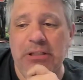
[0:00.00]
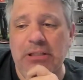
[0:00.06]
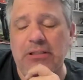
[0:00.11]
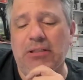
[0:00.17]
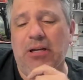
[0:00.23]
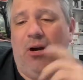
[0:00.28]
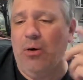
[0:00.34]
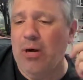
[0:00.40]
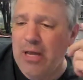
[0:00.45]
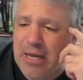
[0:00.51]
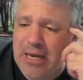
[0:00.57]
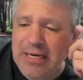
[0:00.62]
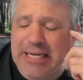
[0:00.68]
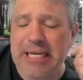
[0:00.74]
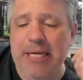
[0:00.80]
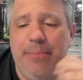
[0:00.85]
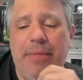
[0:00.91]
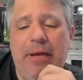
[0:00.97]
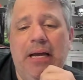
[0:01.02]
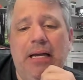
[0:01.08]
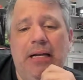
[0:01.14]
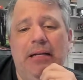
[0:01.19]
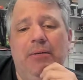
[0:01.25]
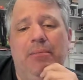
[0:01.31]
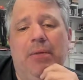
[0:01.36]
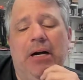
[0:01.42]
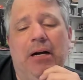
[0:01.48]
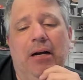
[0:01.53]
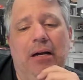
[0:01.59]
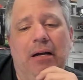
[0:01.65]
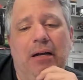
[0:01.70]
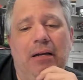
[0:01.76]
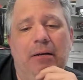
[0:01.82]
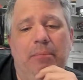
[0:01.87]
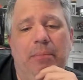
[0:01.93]
So keep that in
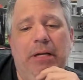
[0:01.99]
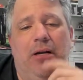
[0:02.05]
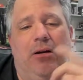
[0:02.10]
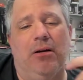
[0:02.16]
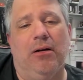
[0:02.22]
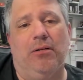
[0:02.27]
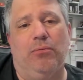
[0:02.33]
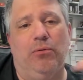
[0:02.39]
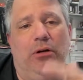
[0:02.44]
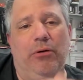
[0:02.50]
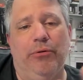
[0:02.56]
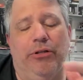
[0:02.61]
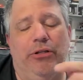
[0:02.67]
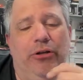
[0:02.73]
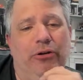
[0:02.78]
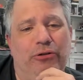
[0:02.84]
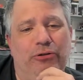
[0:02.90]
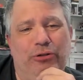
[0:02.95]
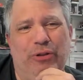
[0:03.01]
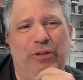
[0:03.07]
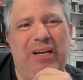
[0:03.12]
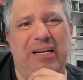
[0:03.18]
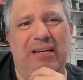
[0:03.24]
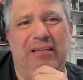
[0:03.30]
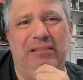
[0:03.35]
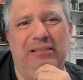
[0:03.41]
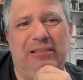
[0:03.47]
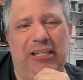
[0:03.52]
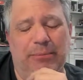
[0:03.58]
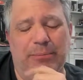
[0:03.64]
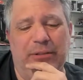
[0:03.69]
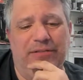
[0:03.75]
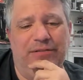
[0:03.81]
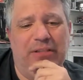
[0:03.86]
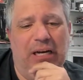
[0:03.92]
mind, because we'll return to the
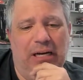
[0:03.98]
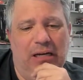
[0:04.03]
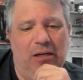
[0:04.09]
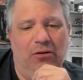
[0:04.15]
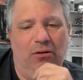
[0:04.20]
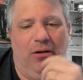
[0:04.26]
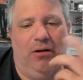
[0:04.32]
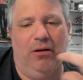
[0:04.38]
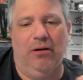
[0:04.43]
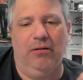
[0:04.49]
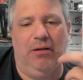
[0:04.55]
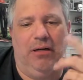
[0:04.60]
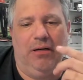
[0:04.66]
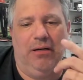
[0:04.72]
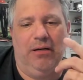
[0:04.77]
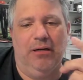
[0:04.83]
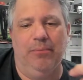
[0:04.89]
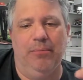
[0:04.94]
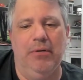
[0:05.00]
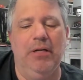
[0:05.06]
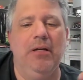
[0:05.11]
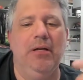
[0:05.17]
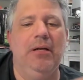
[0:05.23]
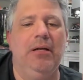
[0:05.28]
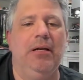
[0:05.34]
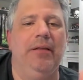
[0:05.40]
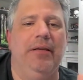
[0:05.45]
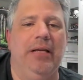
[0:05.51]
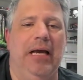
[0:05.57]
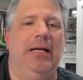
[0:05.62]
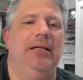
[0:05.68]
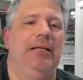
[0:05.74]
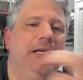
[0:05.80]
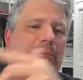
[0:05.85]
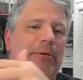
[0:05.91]
concept of dialogue in the
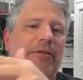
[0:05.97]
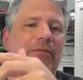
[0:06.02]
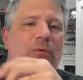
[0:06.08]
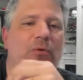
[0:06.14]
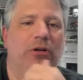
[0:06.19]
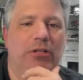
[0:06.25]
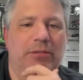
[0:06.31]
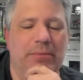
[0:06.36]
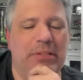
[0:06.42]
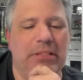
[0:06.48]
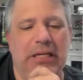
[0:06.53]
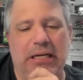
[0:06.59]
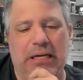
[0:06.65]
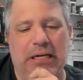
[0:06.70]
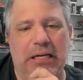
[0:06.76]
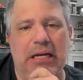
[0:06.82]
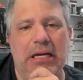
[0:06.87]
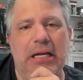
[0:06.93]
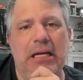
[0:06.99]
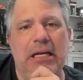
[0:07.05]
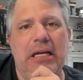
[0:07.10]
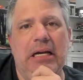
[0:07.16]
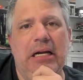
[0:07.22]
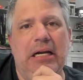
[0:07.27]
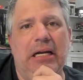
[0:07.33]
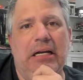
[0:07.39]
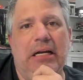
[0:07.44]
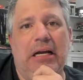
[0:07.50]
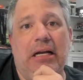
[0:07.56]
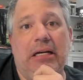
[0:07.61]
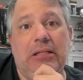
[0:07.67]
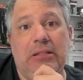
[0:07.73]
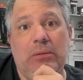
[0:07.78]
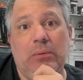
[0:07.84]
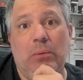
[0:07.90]
academic forum and in
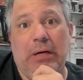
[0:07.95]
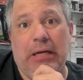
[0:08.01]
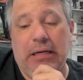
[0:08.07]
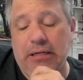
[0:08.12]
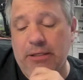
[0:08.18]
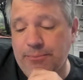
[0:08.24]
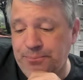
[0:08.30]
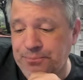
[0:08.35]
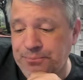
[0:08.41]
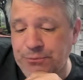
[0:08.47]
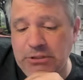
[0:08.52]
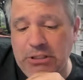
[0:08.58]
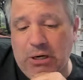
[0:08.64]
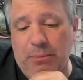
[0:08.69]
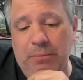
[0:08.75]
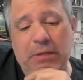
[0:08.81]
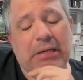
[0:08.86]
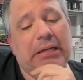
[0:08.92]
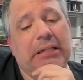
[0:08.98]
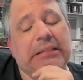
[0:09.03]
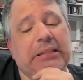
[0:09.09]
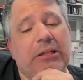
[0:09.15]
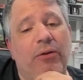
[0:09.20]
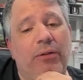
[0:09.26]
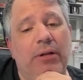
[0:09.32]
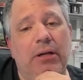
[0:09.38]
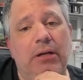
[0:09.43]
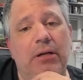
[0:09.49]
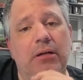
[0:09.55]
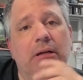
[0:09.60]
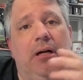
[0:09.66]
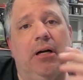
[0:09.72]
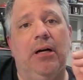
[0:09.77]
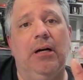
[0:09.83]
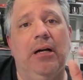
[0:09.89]
next week. So until then,
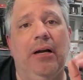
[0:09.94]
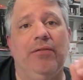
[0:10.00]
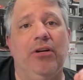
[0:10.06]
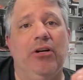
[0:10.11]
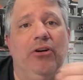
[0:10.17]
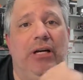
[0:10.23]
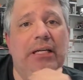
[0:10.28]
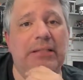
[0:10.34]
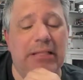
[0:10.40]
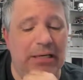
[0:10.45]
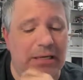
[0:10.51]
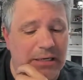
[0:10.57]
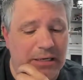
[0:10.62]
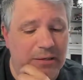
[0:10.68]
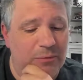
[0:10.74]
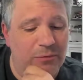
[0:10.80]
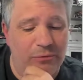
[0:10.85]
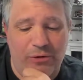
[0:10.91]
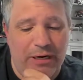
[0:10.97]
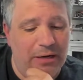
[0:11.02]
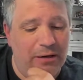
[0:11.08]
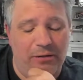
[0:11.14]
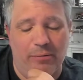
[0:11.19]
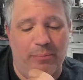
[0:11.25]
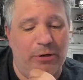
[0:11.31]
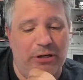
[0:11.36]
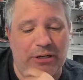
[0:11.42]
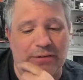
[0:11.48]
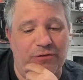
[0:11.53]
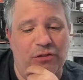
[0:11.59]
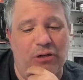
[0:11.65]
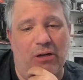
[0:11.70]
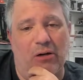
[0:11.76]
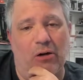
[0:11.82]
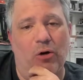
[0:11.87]
have a great time reading the book of
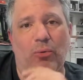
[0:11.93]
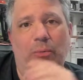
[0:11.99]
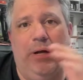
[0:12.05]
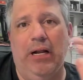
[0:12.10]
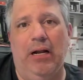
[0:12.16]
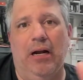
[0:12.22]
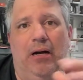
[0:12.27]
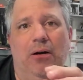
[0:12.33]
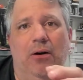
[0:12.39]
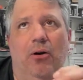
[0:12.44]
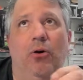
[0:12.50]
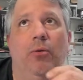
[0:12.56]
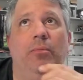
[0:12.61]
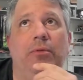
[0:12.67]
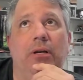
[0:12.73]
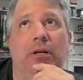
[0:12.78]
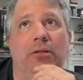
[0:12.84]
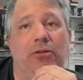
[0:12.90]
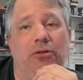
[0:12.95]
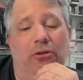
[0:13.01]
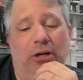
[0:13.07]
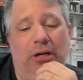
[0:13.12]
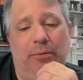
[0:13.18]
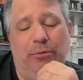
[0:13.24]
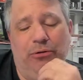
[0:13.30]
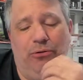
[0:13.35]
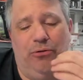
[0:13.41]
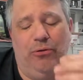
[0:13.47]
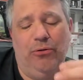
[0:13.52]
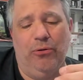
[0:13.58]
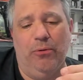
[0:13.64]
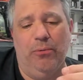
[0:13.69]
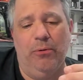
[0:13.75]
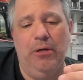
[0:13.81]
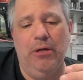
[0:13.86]
Job, and I hope that you're able
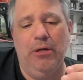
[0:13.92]
to